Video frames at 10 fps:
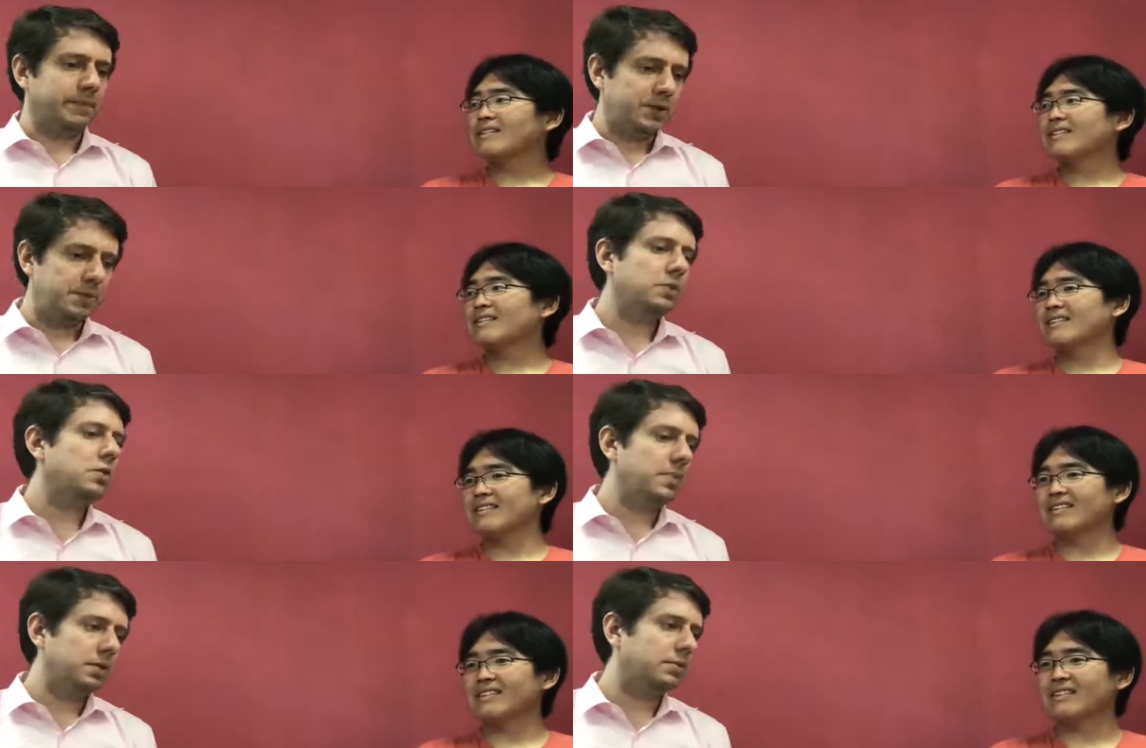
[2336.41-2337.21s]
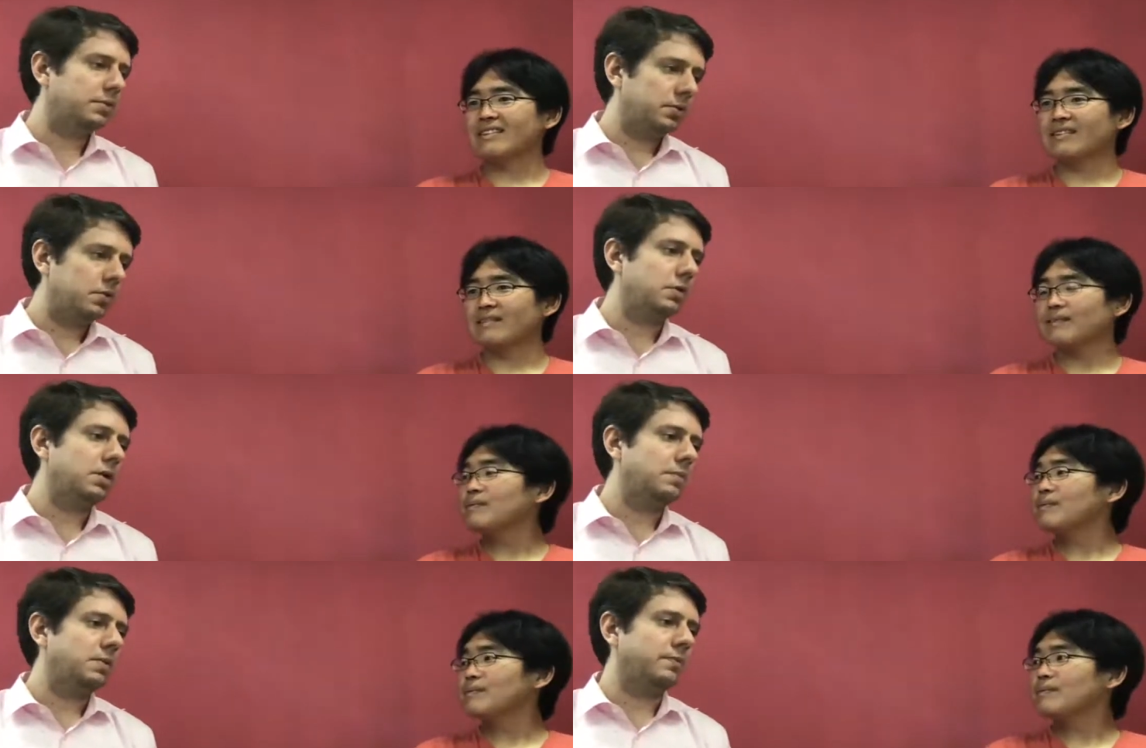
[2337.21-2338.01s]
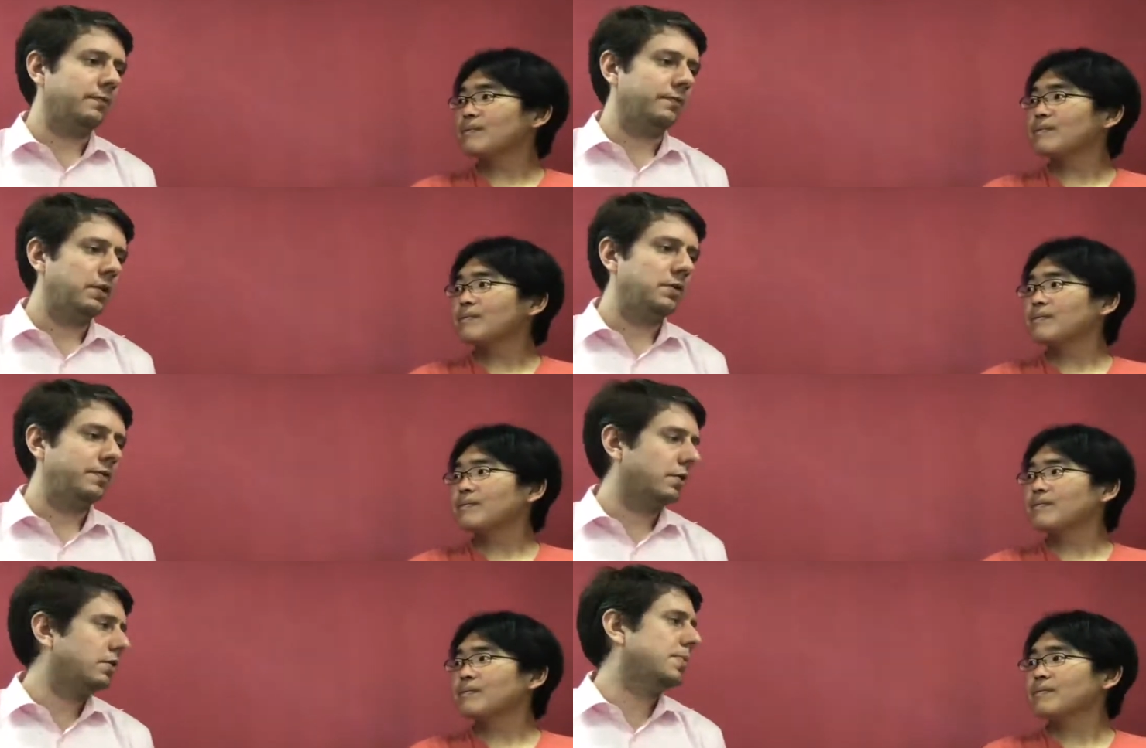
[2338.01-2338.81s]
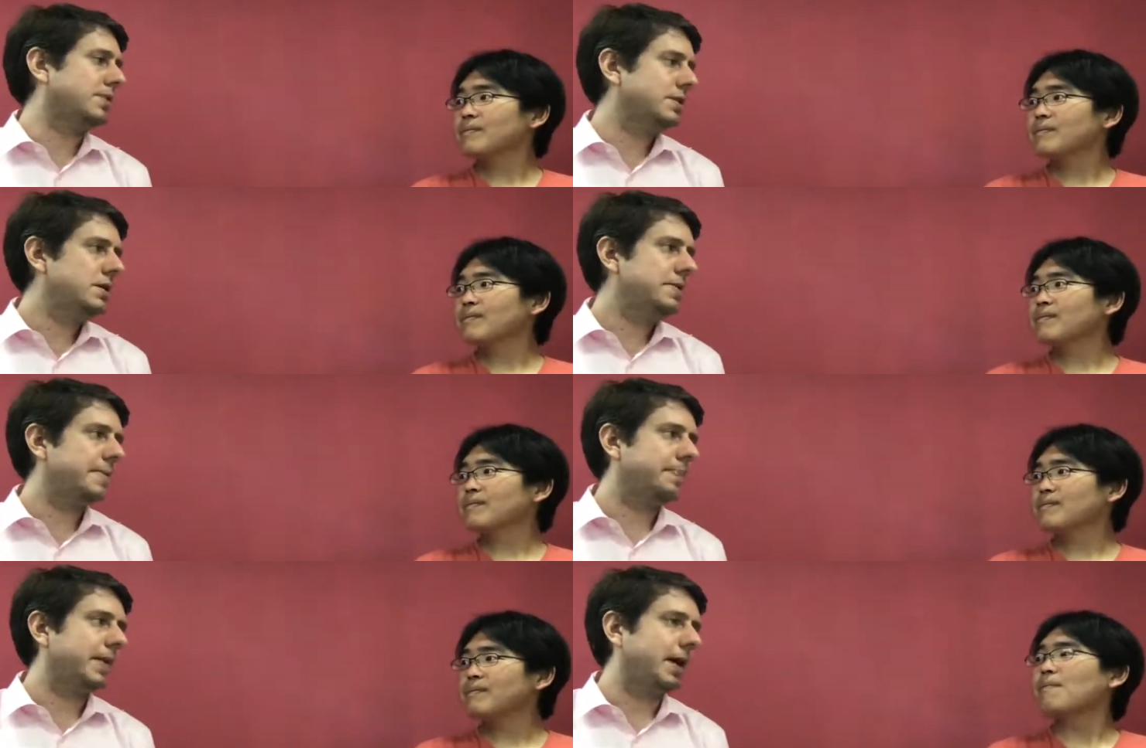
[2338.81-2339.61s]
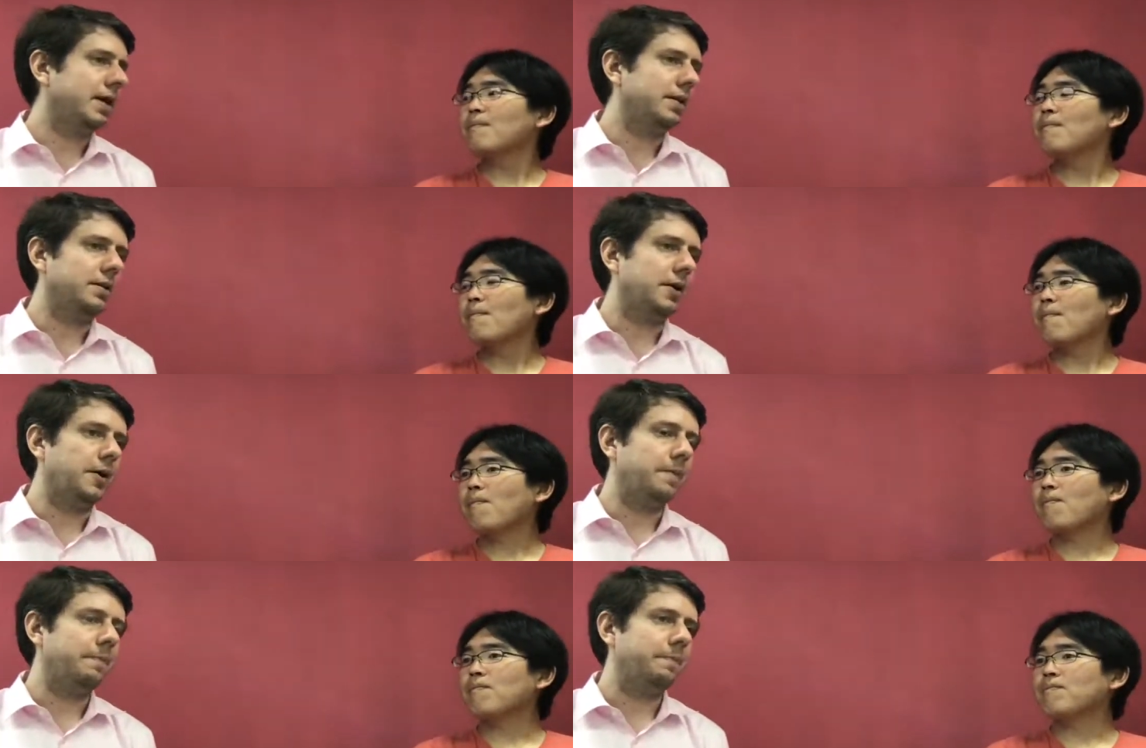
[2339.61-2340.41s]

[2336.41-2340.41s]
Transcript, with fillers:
Speaker 1: Ship and Co and Bento and Co keep me very very busy, and. Um,